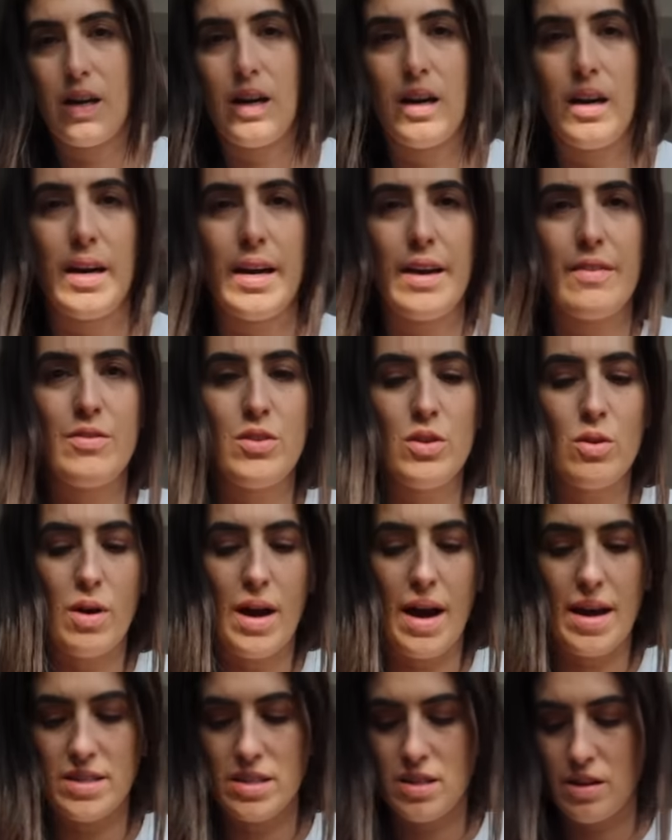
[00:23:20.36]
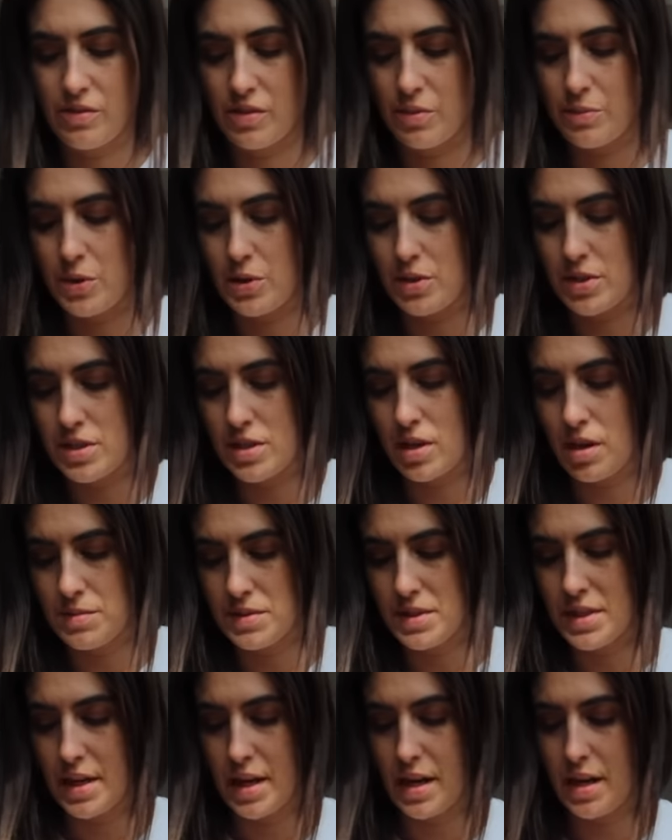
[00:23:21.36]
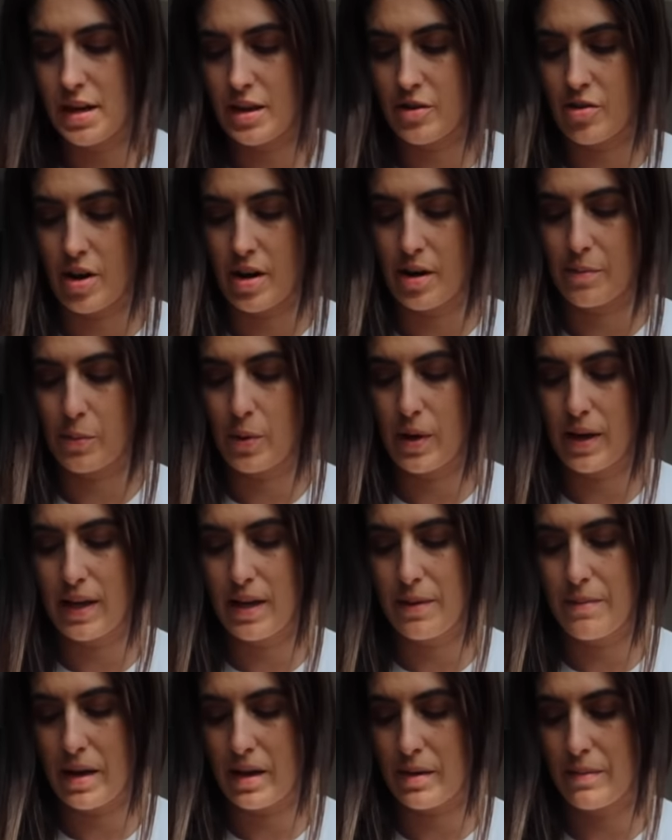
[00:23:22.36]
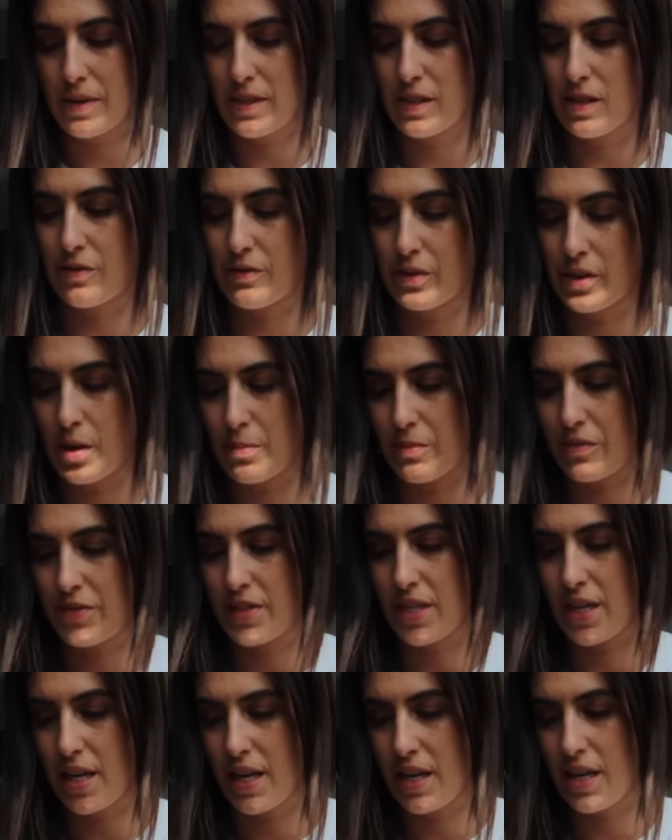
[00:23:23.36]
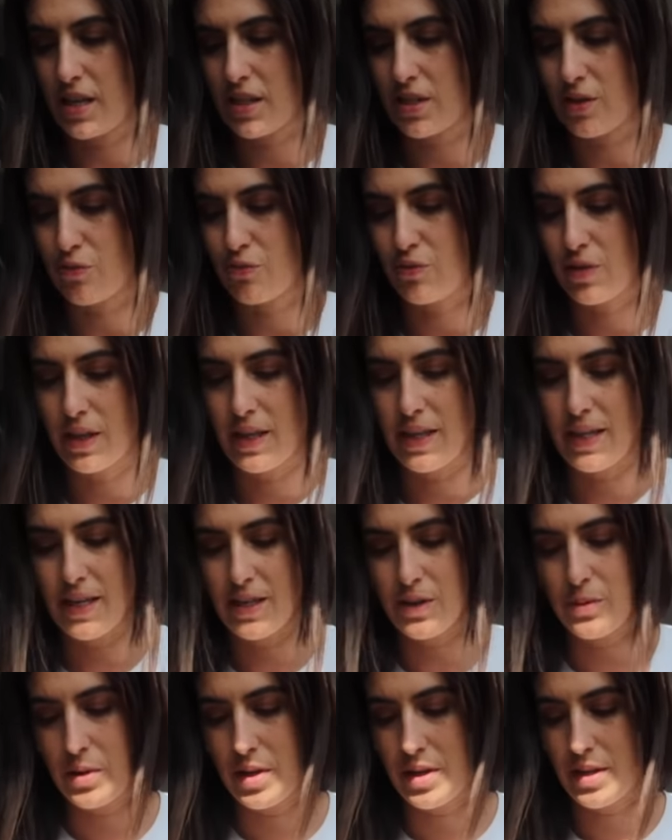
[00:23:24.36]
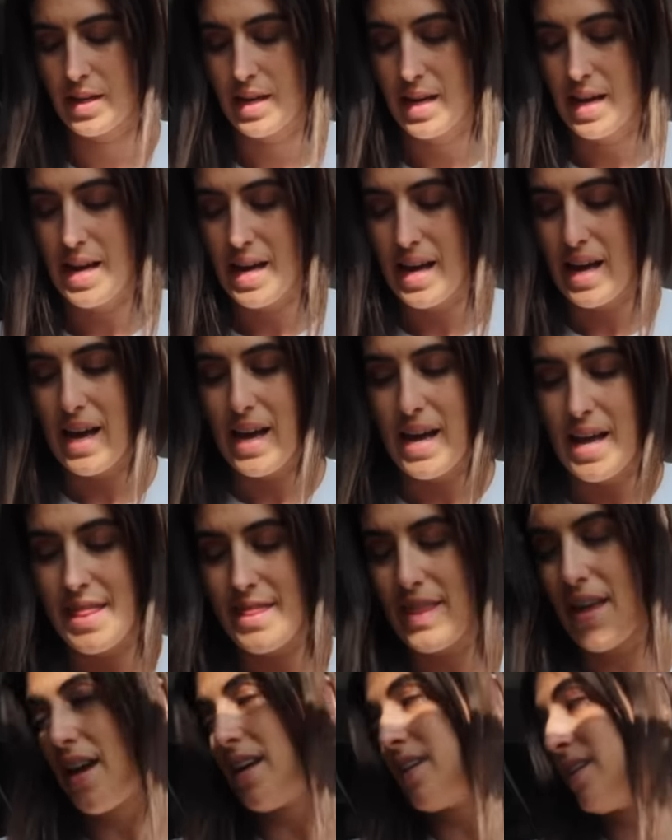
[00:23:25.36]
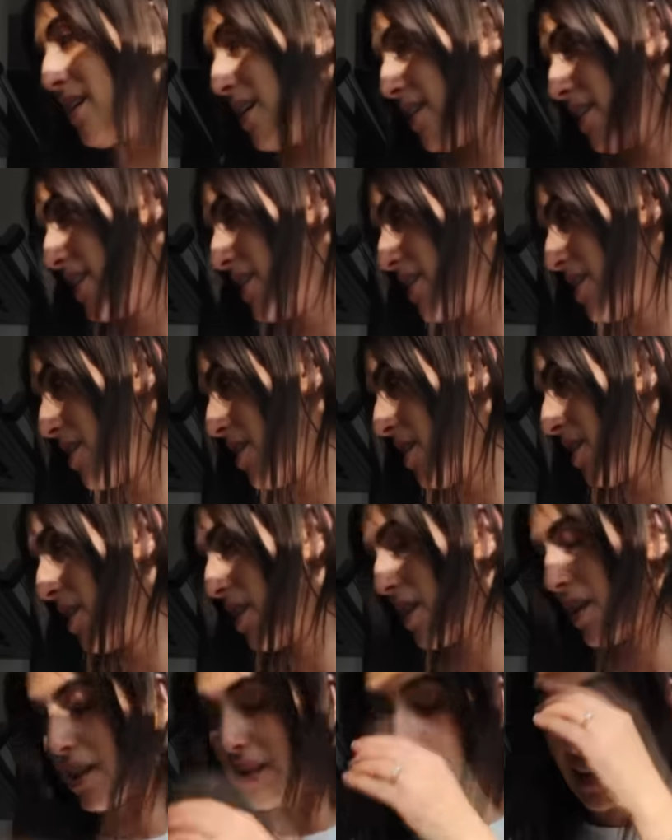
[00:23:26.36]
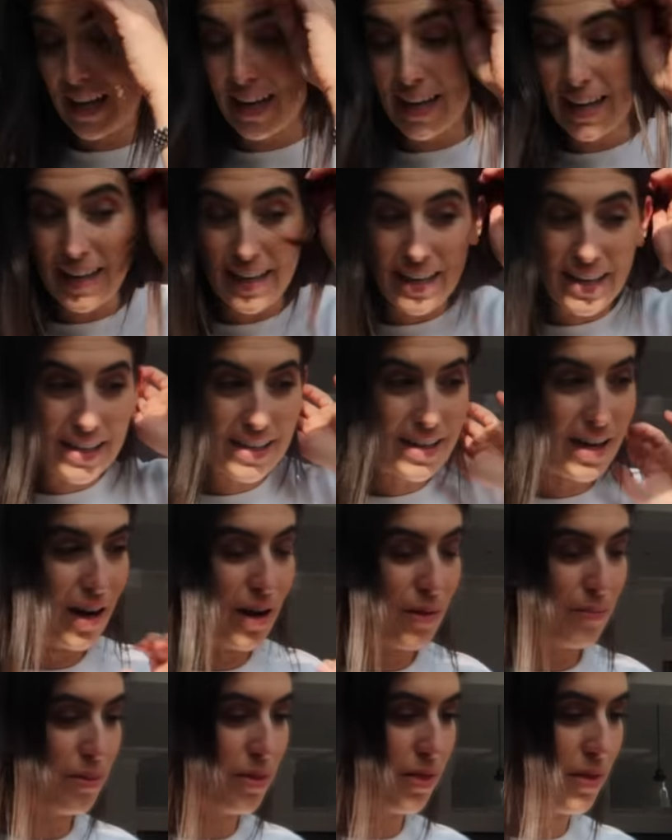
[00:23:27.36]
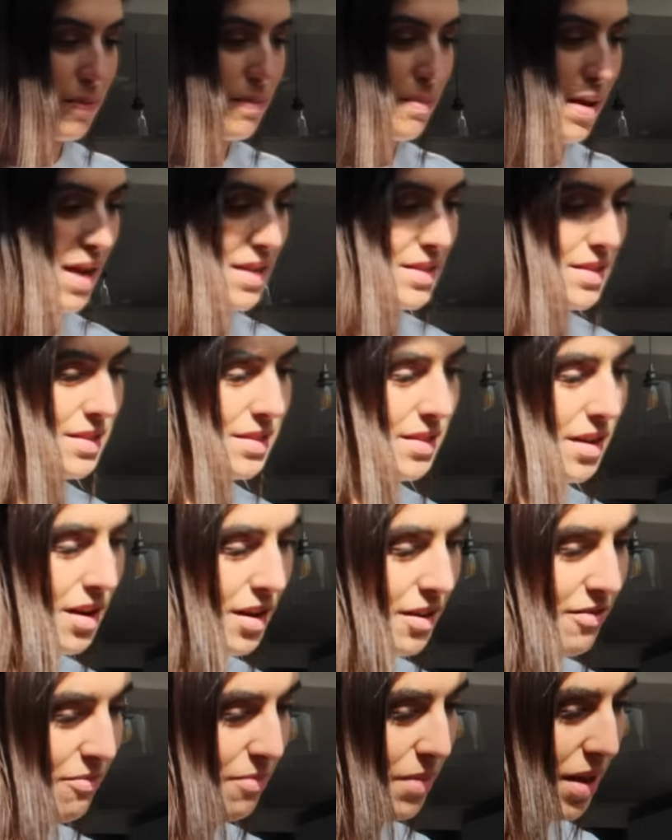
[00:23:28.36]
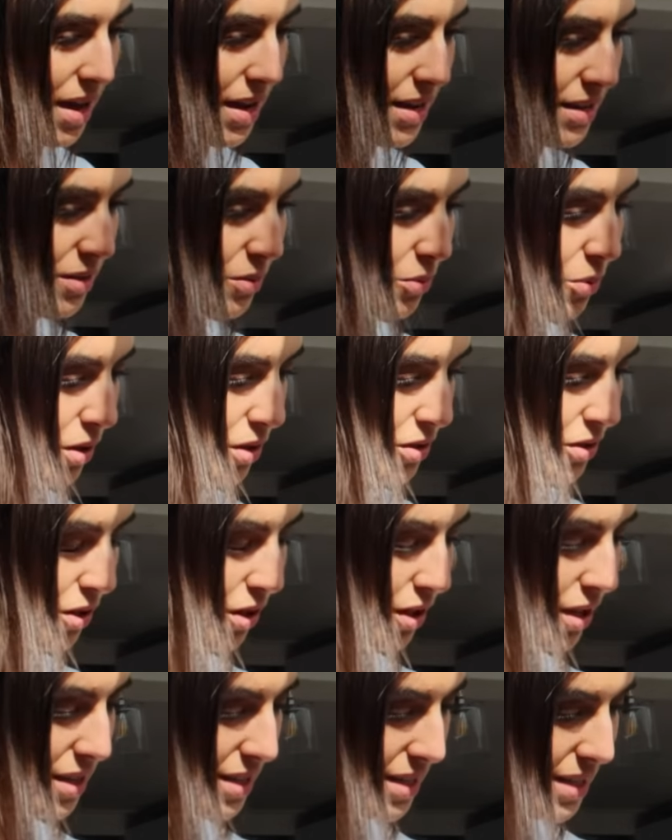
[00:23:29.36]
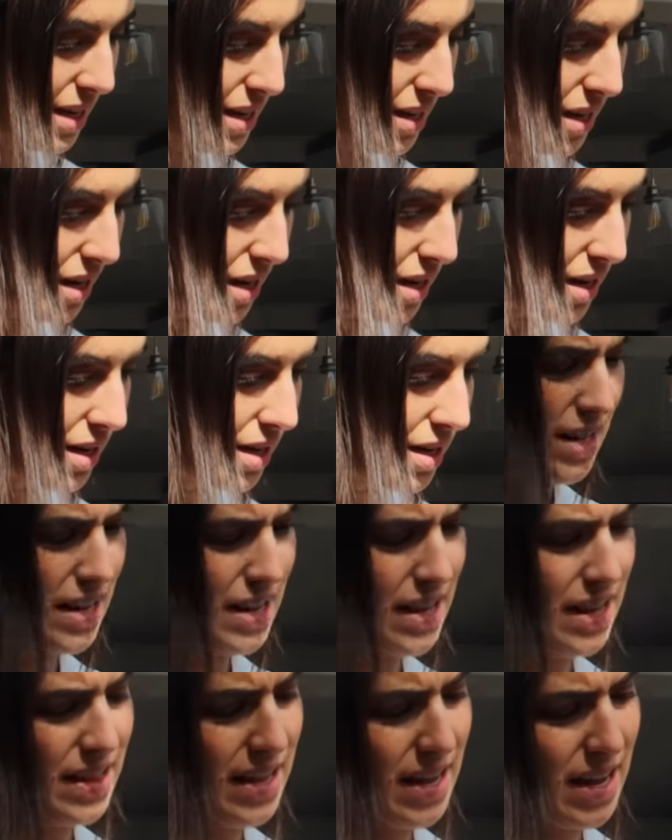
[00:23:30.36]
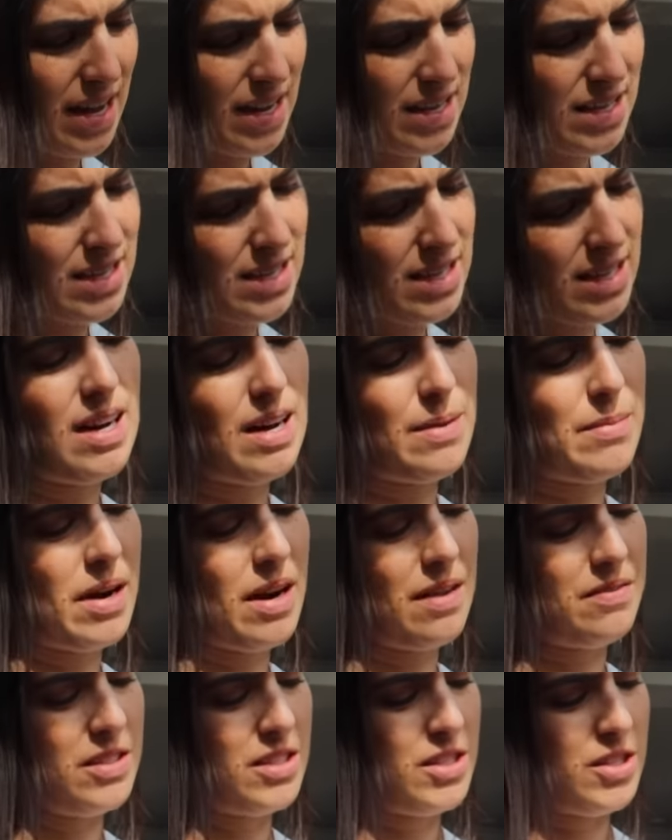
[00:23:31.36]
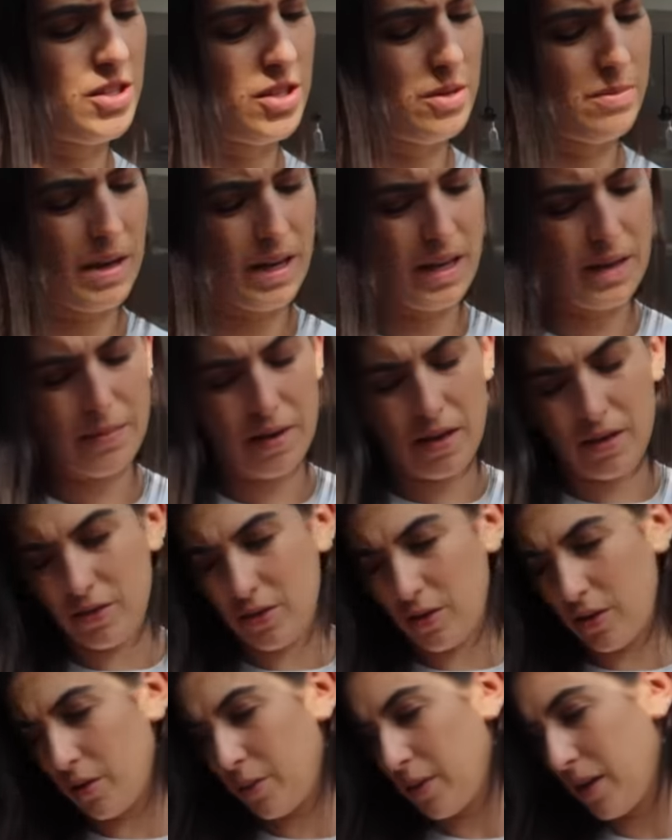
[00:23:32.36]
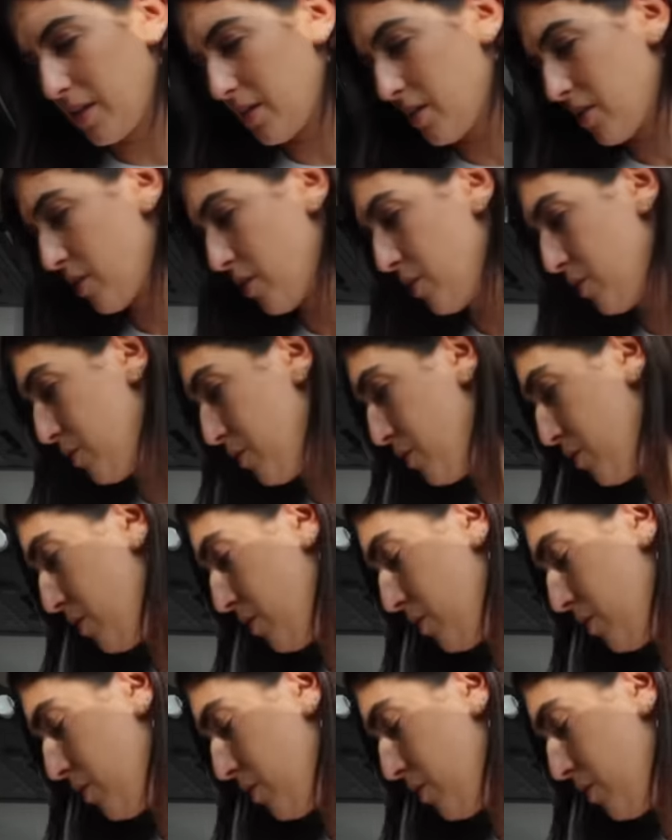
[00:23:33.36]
I have not had enough computer time today. All right, I'm quickly making myself a cup of tea because I really need one. Then I need to clean up the mess that I've made whilst cooking dinner. And then I might have to just do my emails on the way to school.